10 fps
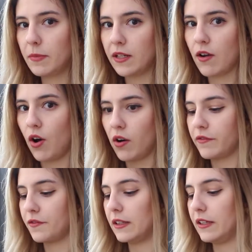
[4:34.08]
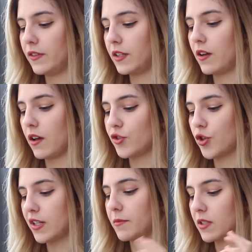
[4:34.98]
bit of leave-in
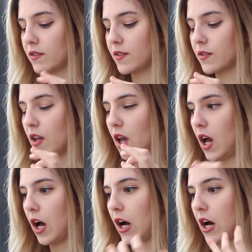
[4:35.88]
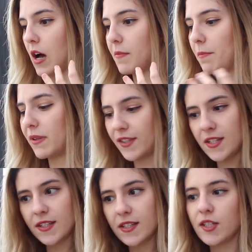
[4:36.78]
treatments um, but
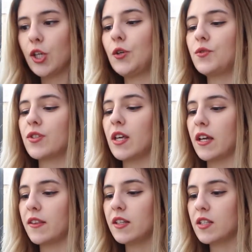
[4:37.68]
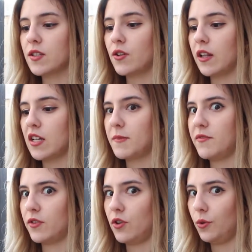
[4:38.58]
this is a huge thing i think this is gonna last me
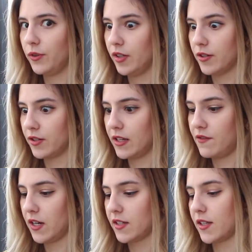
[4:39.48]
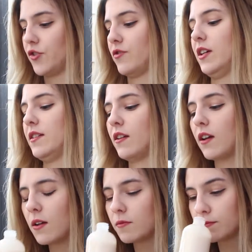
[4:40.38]
for the whole year not even exaggerating
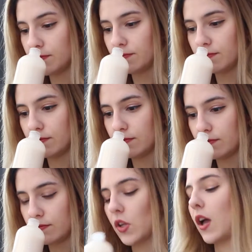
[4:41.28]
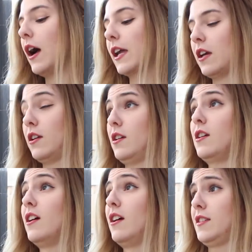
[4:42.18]
again
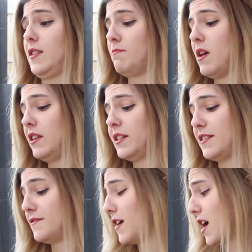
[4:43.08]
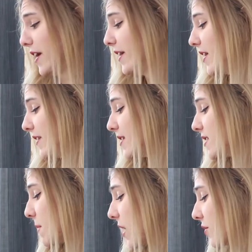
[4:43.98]
smelling divine they
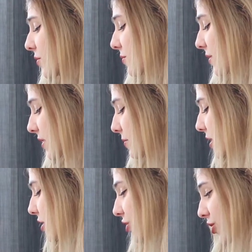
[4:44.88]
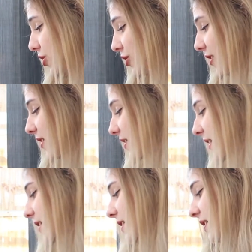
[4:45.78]
smell really really good
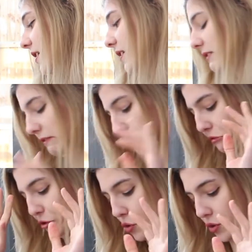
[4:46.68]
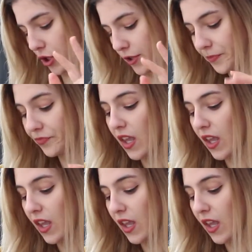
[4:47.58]
like so good